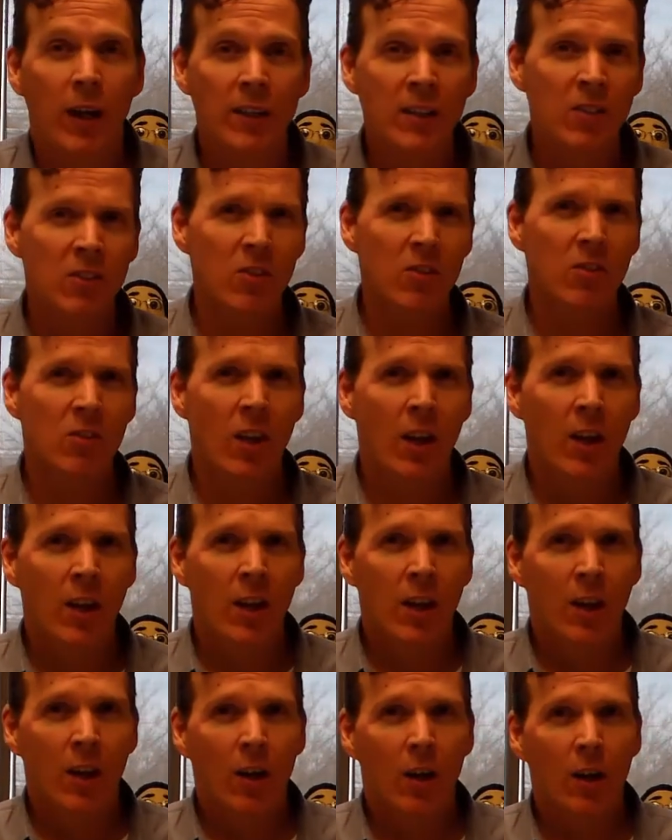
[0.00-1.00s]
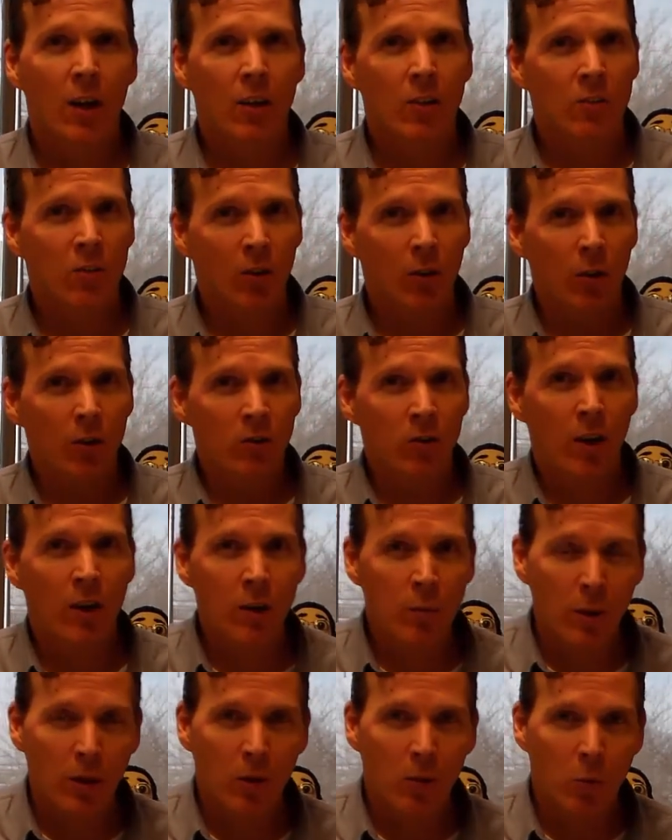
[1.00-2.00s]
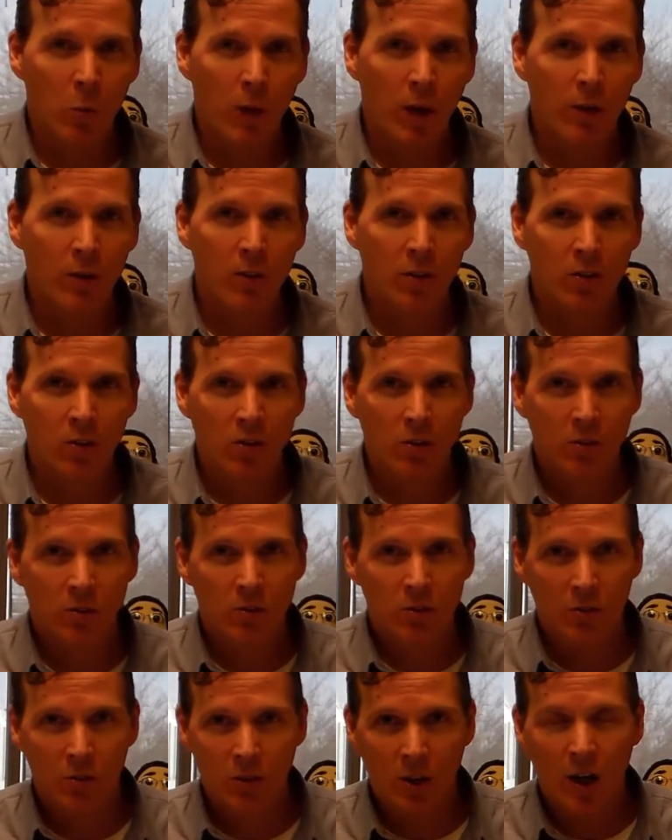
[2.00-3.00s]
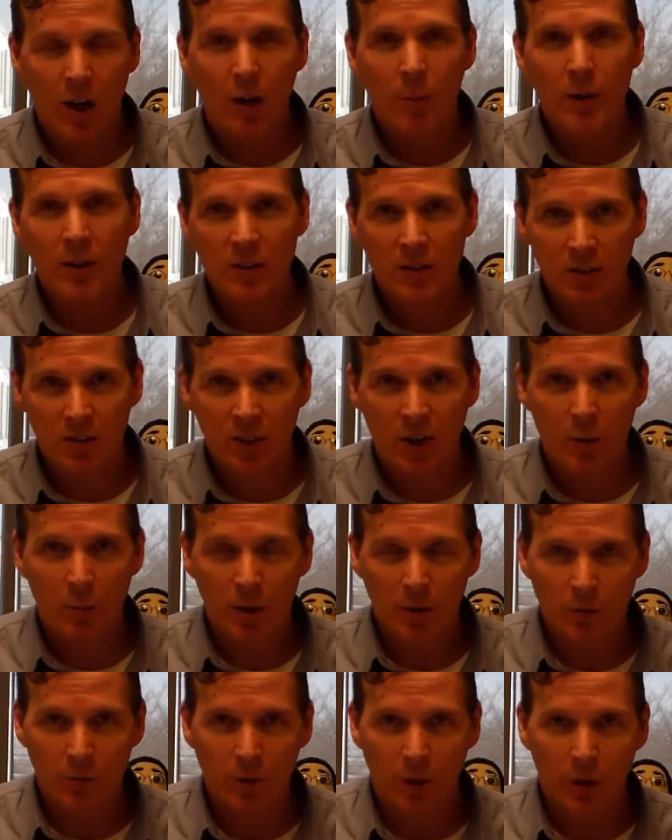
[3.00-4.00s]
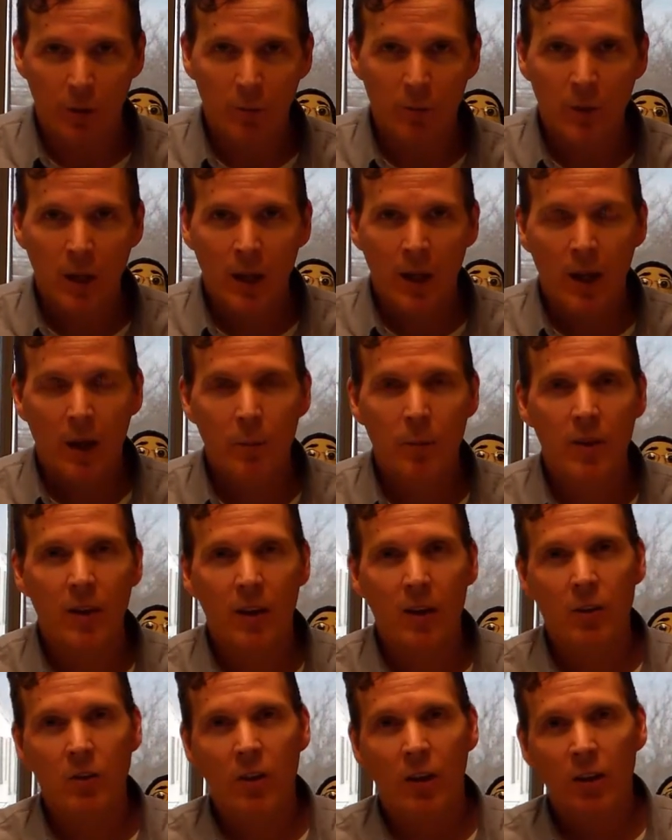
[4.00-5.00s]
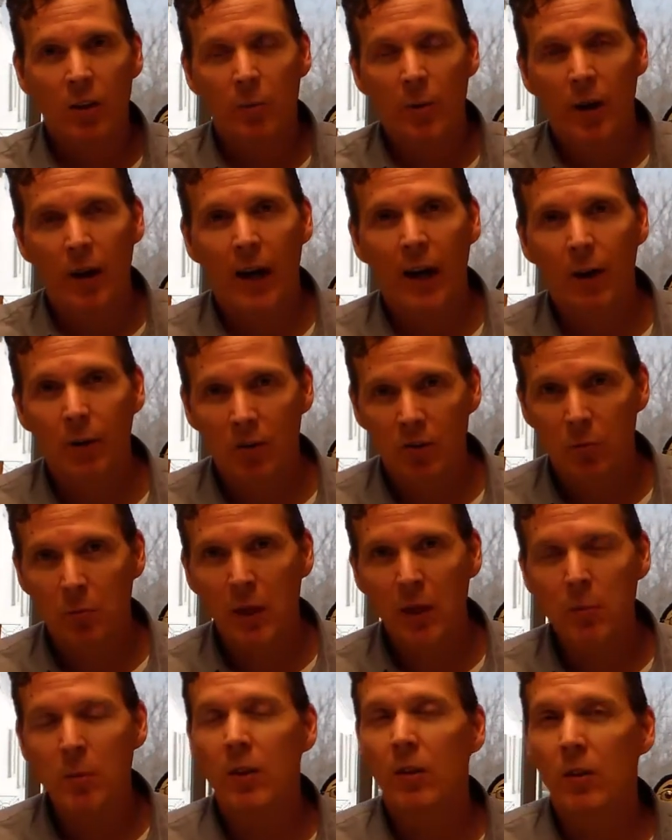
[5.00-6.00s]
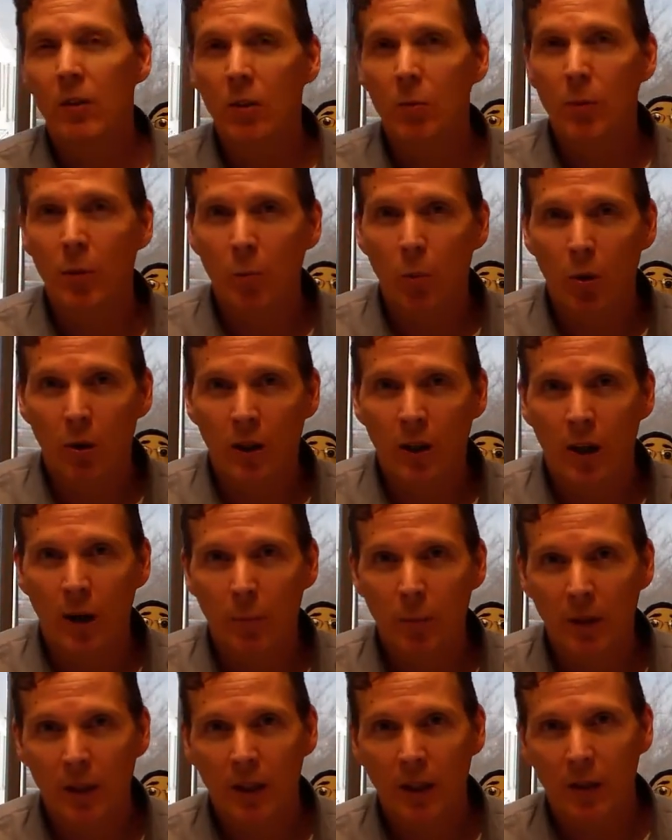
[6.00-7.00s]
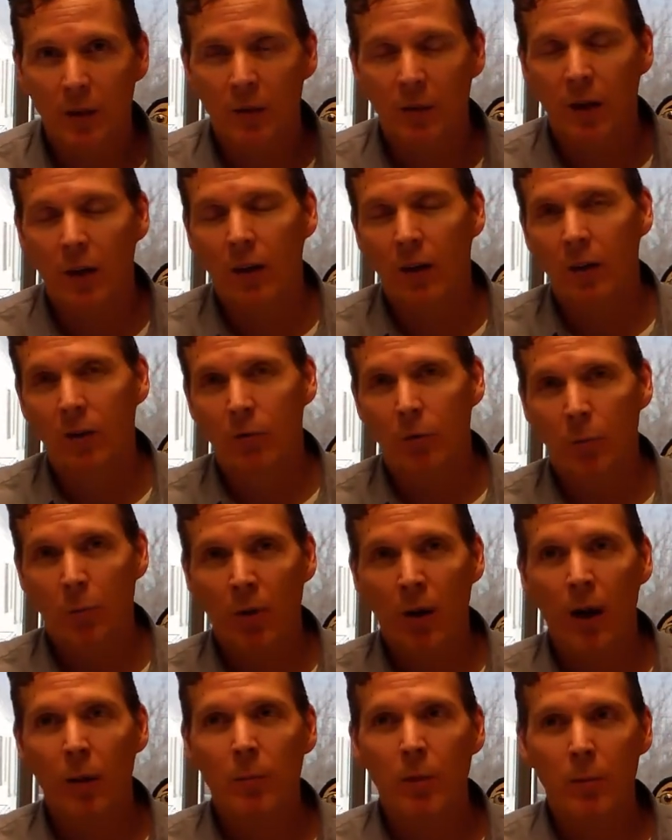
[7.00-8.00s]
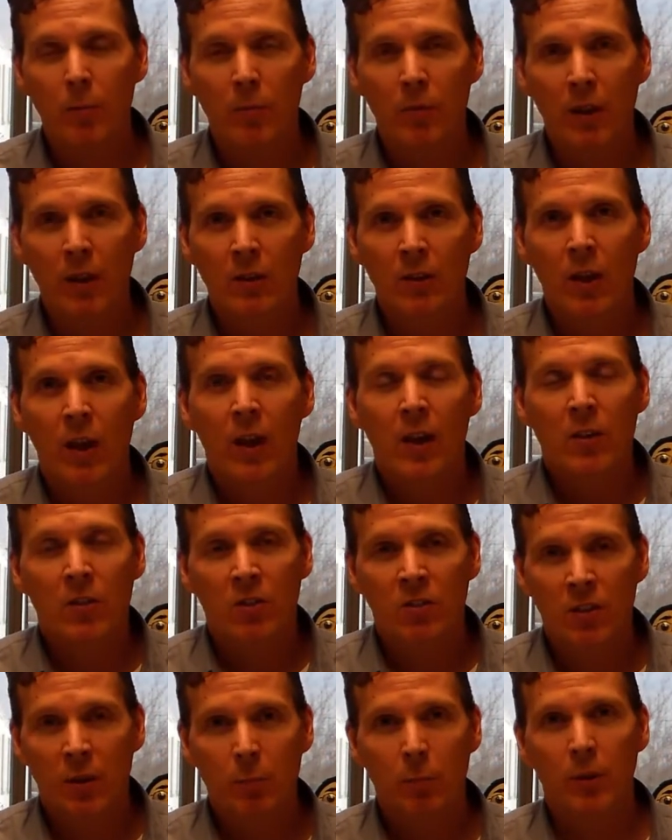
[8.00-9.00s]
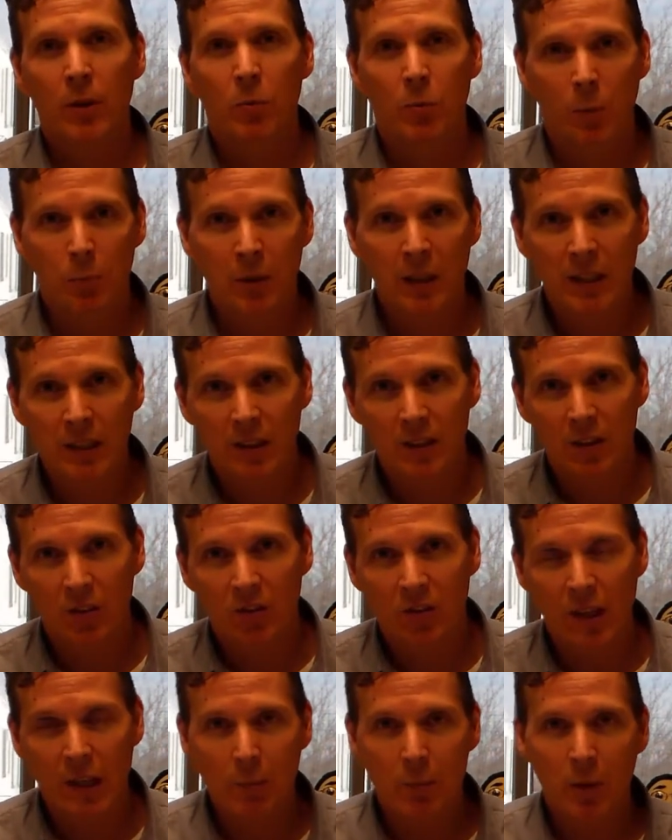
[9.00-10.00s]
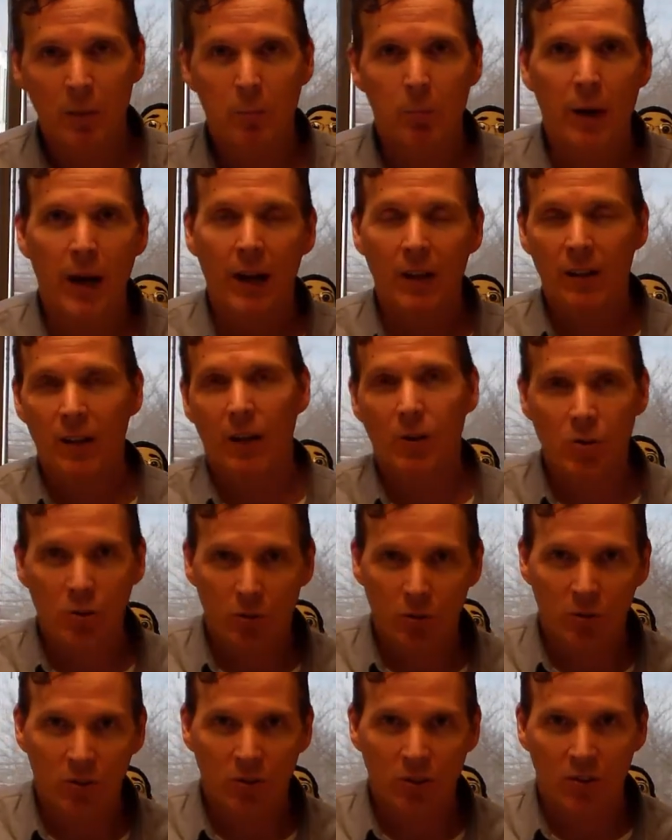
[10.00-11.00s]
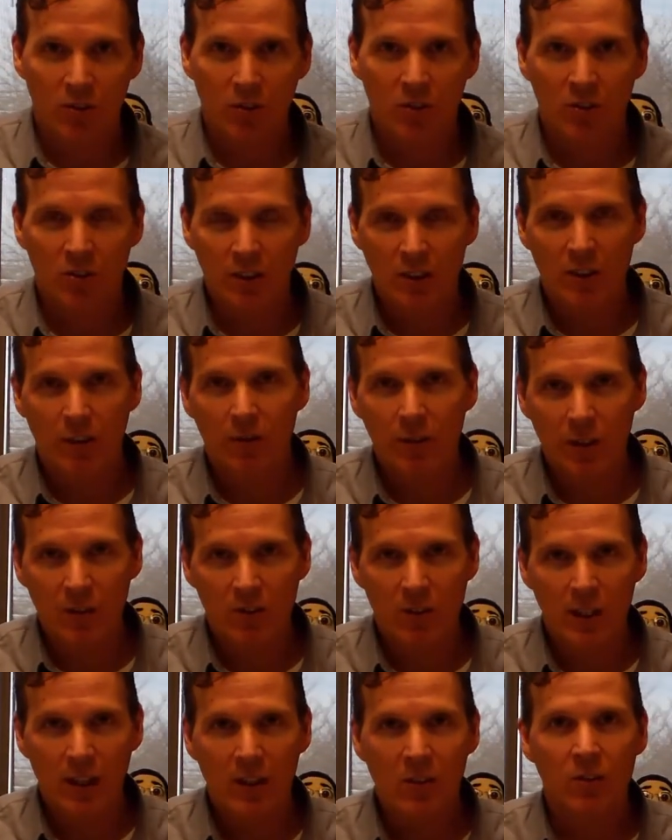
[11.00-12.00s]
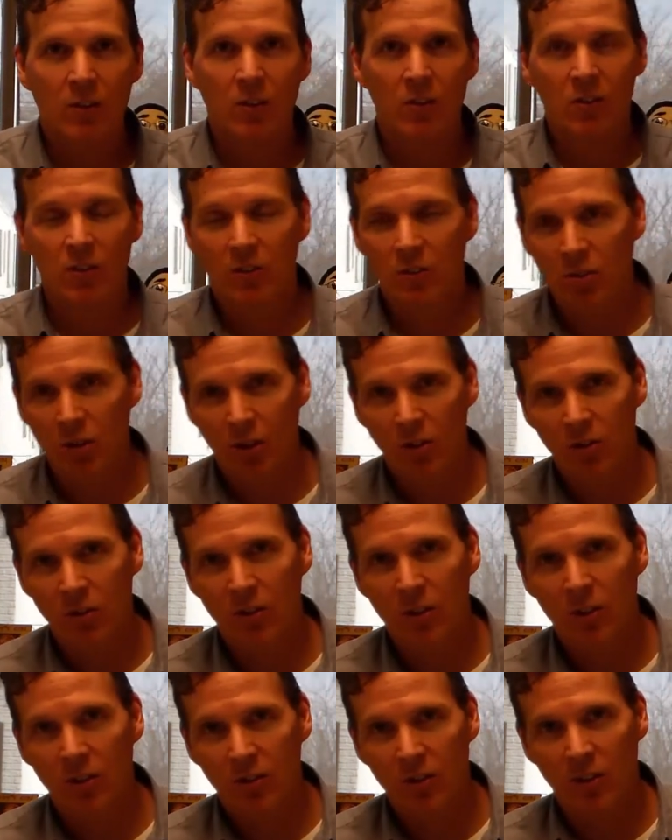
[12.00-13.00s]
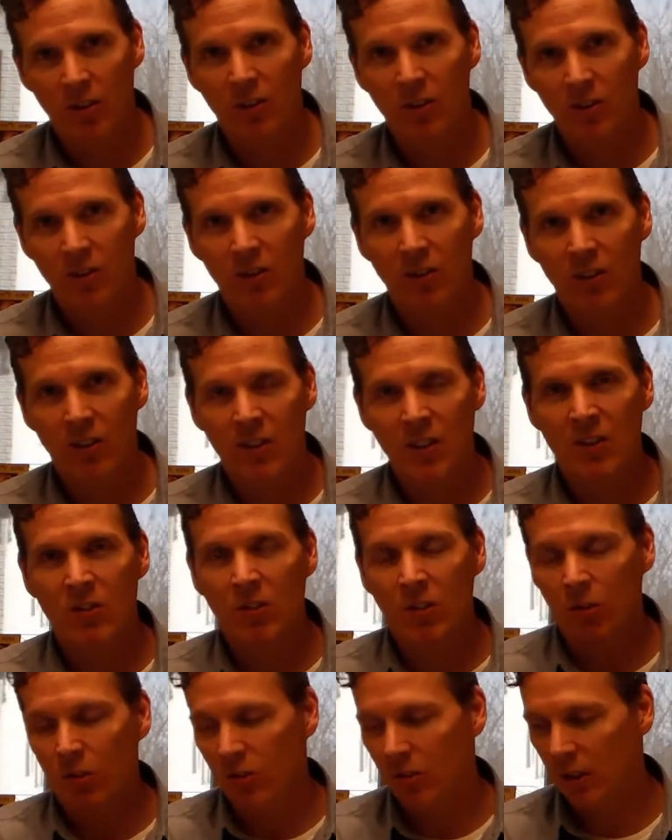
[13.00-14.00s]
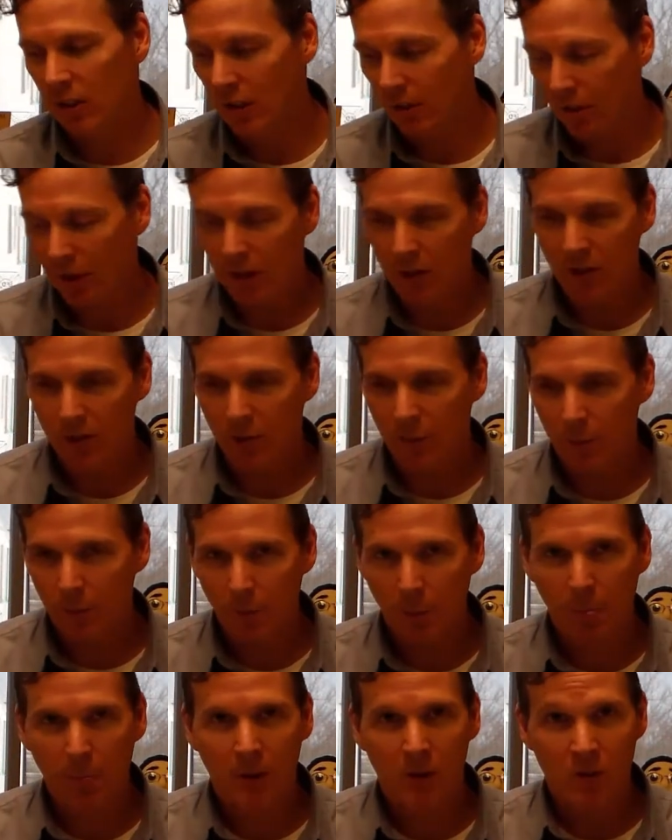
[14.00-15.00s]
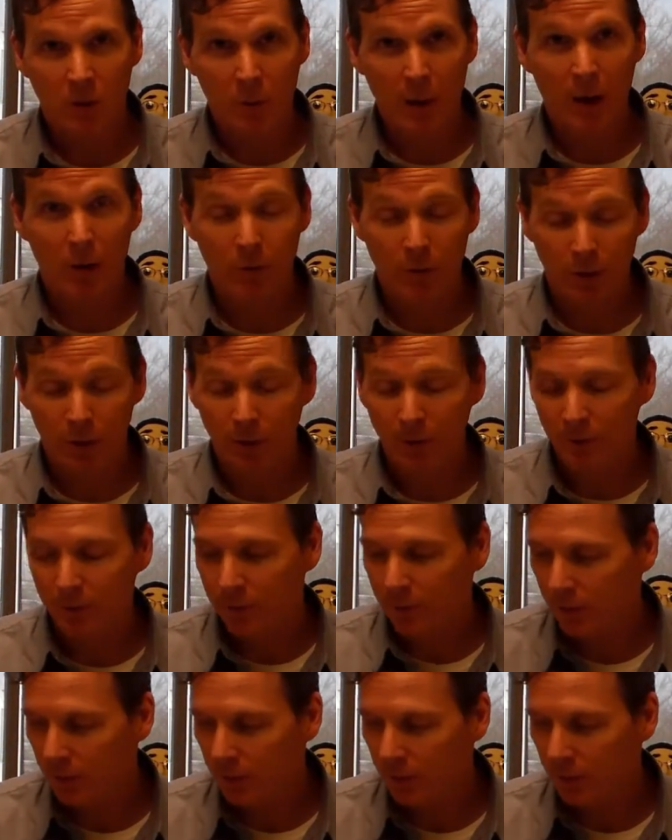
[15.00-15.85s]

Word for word: And this is, uh, so I'll talk about where this comment is coming from, but then I'll talk about how it's maybe a little bit more complicated of a problem than simply repeating the statement biological st- significance isn't just st- statistical significance. It's a mouthful.